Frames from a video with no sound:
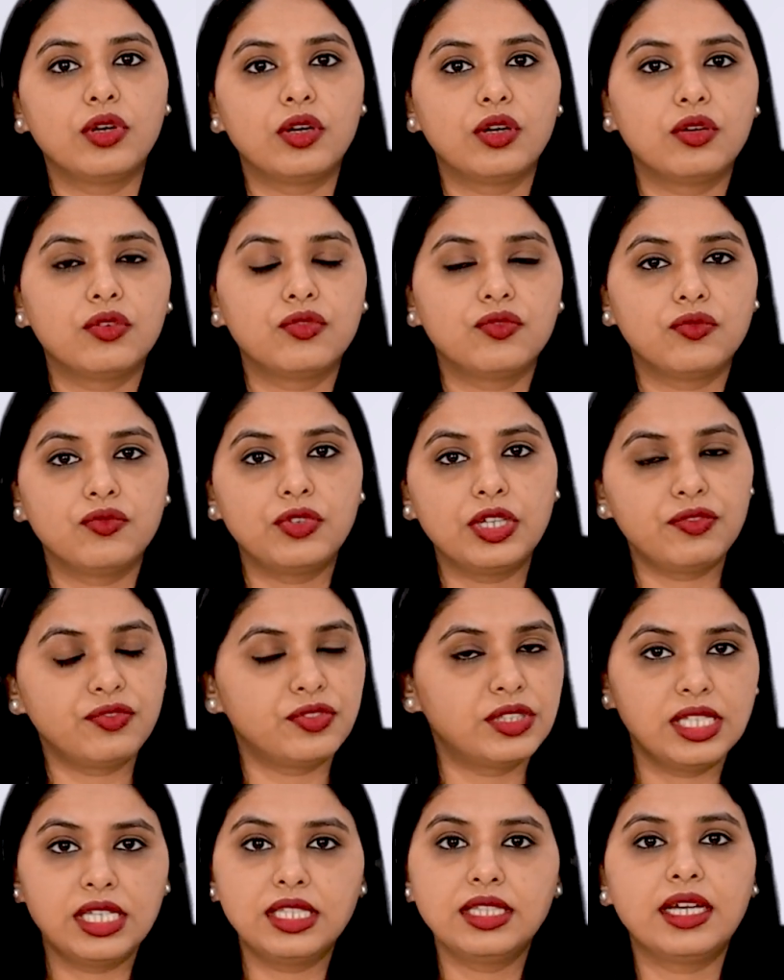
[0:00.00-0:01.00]
uh, we
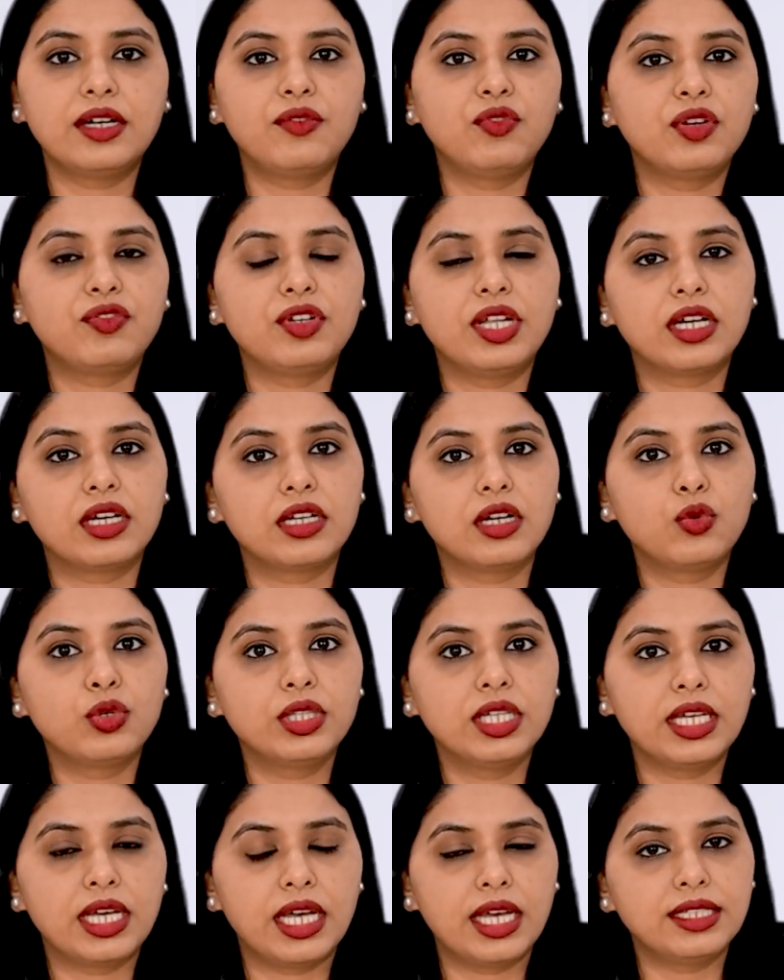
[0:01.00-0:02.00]
have seen that we have taken
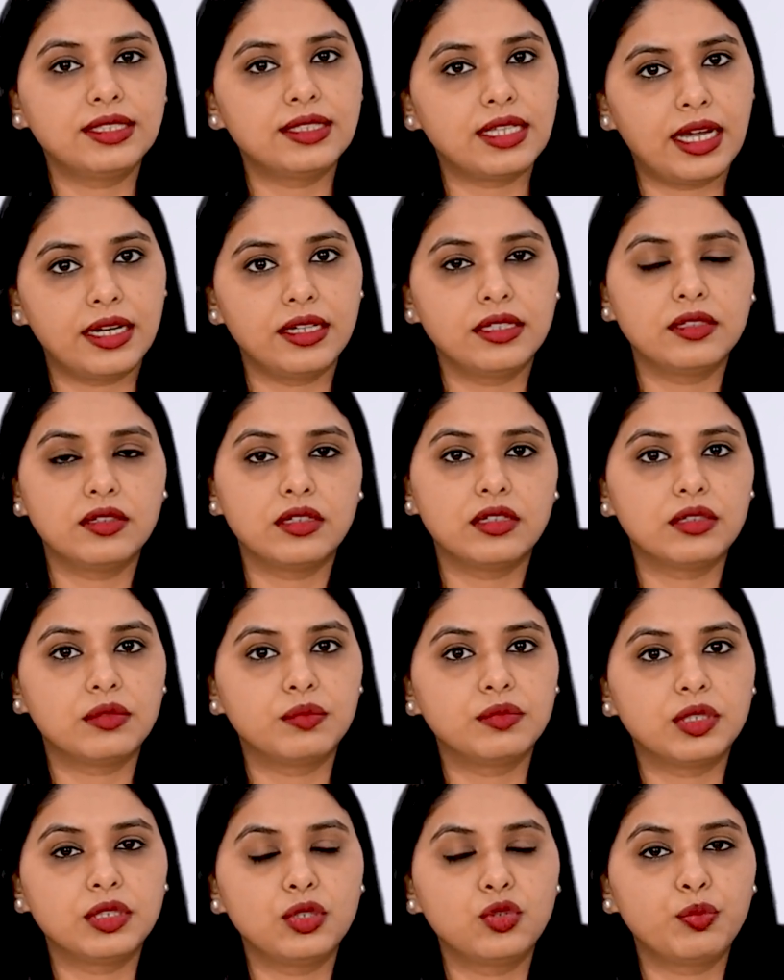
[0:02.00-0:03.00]
out the eggs and uh,
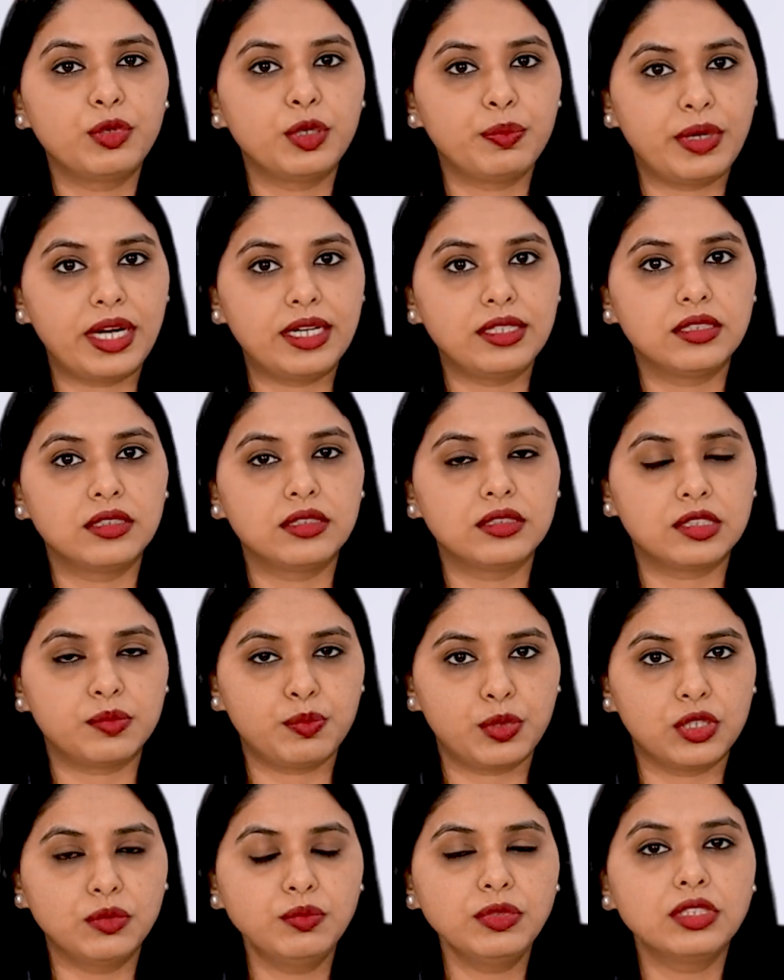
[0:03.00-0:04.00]
you know prepared the
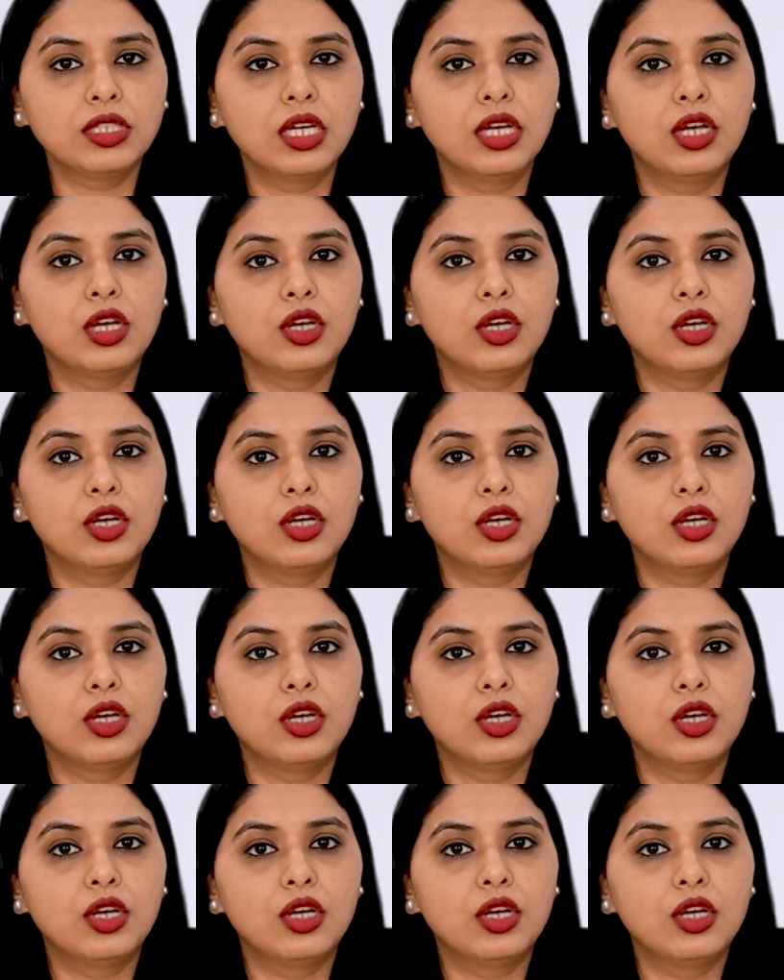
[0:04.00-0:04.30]
sperms.